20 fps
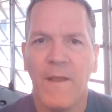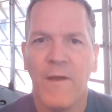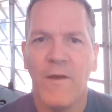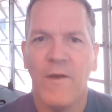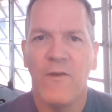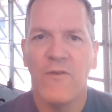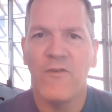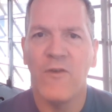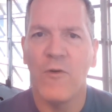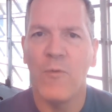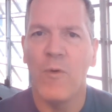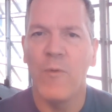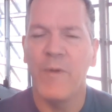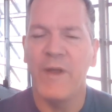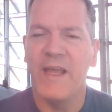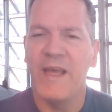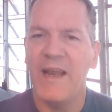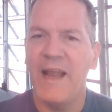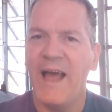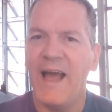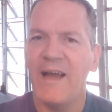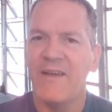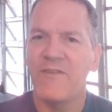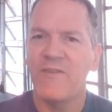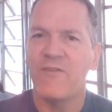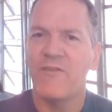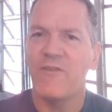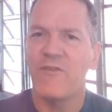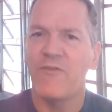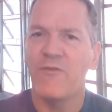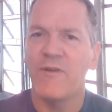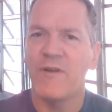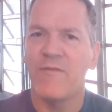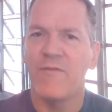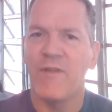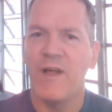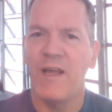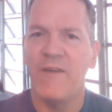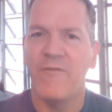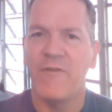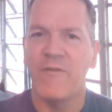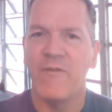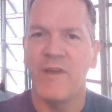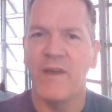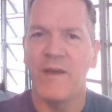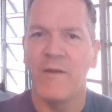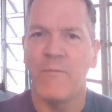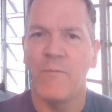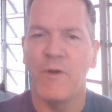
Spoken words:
So when we get access to the tree of life again,